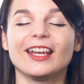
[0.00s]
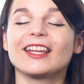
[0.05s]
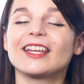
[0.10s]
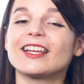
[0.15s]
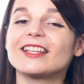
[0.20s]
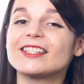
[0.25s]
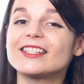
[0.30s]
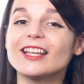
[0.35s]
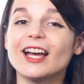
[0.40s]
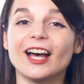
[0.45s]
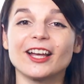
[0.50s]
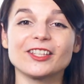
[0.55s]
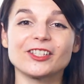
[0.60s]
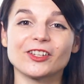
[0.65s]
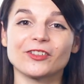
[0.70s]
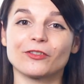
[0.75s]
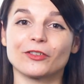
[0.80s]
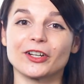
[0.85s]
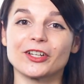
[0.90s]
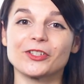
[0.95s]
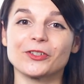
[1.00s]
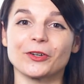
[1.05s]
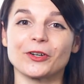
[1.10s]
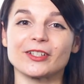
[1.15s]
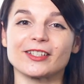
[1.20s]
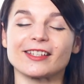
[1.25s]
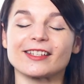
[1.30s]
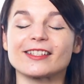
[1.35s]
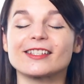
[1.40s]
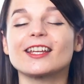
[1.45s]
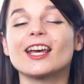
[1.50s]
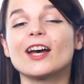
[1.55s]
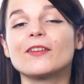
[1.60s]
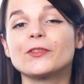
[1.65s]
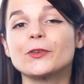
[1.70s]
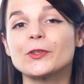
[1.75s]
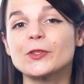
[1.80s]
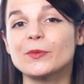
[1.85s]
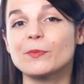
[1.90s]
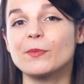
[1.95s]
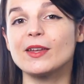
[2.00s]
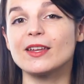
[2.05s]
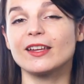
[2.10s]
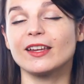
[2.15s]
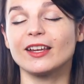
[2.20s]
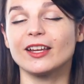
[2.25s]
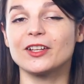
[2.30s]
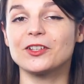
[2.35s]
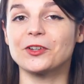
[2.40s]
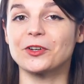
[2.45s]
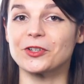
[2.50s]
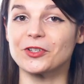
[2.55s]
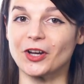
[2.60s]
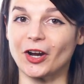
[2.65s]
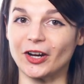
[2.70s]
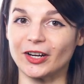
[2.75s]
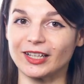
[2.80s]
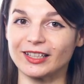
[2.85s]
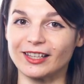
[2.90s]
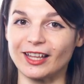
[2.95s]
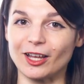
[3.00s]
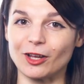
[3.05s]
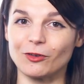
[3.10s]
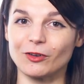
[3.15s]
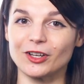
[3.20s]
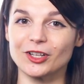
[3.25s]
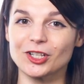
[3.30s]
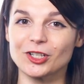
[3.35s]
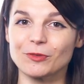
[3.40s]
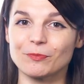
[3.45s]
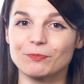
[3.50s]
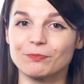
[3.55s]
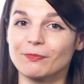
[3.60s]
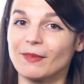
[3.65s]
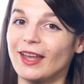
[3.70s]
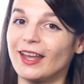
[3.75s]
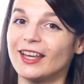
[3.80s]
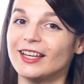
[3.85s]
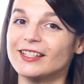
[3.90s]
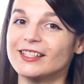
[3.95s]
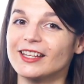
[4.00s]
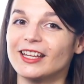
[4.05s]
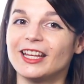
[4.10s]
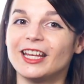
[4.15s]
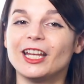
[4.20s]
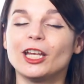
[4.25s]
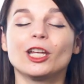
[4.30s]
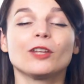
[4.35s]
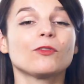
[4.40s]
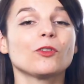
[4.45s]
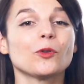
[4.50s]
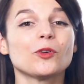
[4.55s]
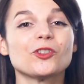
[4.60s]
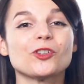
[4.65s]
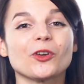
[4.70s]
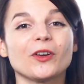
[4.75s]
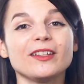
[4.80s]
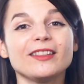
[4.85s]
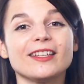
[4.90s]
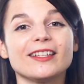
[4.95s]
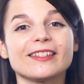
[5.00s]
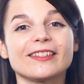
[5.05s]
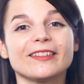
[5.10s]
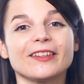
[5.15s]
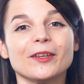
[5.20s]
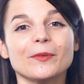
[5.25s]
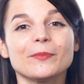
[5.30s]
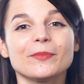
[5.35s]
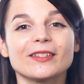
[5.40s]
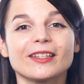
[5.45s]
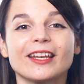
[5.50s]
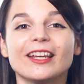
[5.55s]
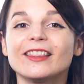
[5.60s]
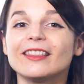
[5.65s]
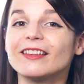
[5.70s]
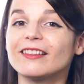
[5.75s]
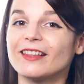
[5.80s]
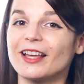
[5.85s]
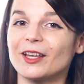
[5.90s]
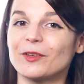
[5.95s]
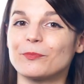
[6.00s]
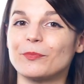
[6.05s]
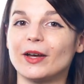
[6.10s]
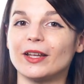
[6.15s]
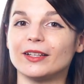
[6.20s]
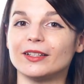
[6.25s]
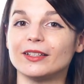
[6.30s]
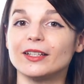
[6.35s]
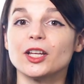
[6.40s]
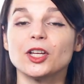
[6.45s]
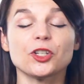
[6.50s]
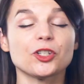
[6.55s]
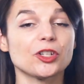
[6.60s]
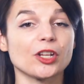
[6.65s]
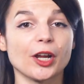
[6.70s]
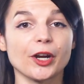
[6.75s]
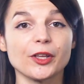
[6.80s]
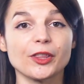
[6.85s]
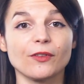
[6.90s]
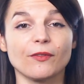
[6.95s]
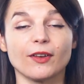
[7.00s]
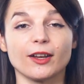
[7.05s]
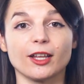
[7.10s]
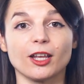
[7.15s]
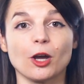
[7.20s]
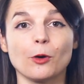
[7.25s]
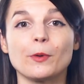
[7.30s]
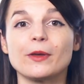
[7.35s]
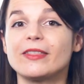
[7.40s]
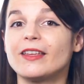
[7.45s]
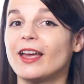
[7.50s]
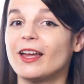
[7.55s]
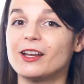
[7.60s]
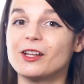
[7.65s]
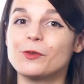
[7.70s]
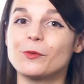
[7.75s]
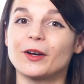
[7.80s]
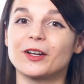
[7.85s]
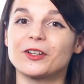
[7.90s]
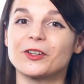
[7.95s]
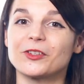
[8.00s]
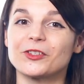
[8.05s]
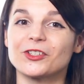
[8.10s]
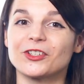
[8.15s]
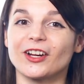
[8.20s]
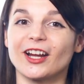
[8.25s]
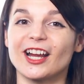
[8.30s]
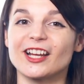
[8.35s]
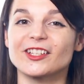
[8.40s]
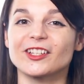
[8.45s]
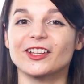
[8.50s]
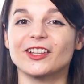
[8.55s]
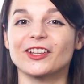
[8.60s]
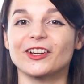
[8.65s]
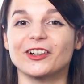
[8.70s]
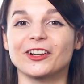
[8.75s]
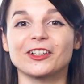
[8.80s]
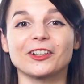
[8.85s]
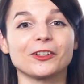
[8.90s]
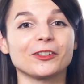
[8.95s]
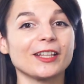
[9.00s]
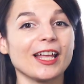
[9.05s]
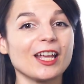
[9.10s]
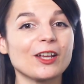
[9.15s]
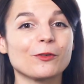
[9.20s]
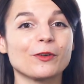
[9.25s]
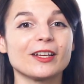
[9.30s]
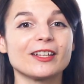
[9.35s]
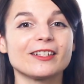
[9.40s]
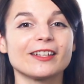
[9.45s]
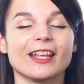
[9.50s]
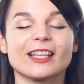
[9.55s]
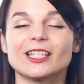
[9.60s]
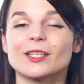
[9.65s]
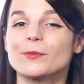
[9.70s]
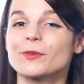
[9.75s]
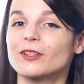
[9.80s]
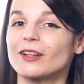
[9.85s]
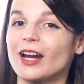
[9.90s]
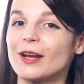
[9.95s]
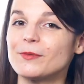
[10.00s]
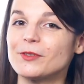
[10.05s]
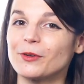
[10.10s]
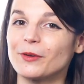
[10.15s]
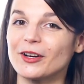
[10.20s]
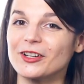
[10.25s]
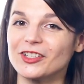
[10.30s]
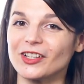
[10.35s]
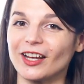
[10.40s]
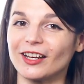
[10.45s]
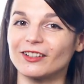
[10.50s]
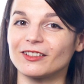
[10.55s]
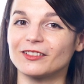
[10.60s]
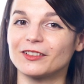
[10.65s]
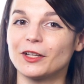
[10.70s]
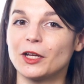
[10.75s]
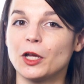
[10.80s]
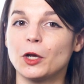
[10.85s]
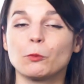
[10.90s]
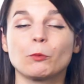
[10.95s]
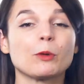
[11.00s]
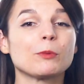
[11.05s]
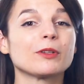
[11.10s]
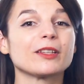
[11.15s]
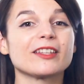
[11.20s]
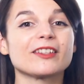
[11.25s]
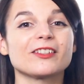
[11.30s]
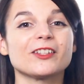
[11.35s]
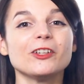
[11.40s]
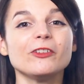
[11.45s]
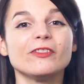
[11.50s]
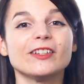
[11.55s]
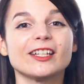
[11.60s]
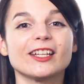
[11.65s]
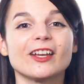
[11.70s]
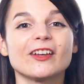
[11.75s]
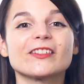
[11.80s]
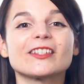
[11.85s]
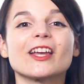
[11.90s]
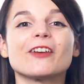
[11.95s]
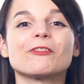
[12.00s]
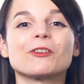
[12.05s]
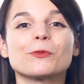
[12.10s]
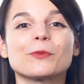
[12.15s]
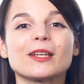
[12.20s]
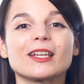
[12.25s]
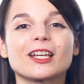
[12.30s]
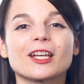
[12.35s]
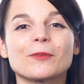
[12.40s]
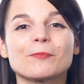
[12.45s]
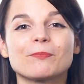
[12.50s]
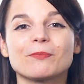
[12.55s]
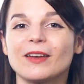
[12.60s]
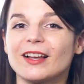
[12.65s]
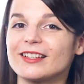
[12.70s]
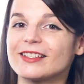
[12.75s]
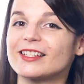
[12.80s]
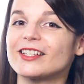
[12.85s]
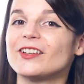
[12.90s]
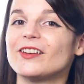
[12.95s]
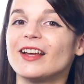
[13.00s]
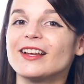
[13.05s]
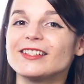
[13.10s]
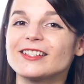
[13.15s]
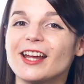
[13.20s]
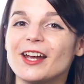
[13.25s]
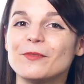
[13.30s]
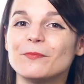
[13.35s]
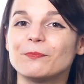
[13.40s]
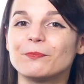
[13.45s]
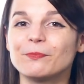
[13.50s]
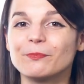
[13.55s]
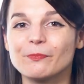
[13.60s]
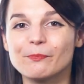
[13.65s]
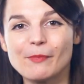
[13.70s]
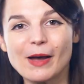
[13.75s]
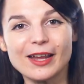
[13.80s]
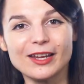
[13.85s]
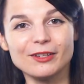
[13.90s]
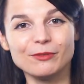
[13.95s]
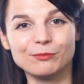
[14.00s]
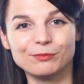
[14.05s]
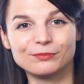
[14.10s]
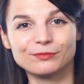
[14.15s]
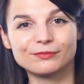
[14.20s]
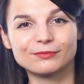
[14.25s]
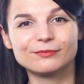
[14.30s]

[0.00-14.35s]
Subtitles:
Get tons of resources to have you speaking in your target language. And if you enjoyed these tips, hit the like button, share the video with anyone who's trying to learn a new language, and subscribe to our channel. We release new videos every week. I'll see you next time. Bye.